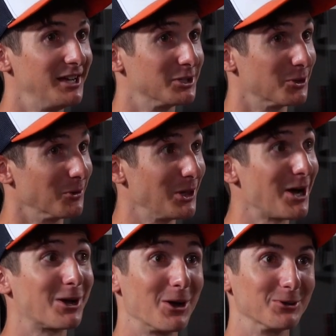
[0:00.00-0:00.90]
So
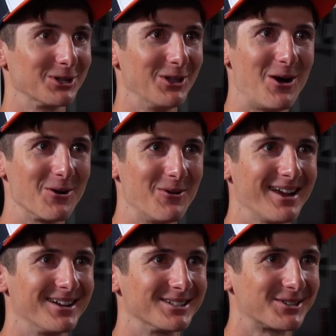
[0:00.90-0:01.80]
luck goes a long way
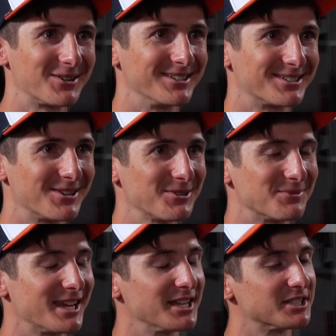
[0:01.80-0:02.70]
on certain
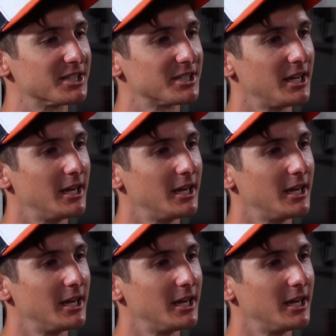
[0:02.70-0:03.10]
circumstances.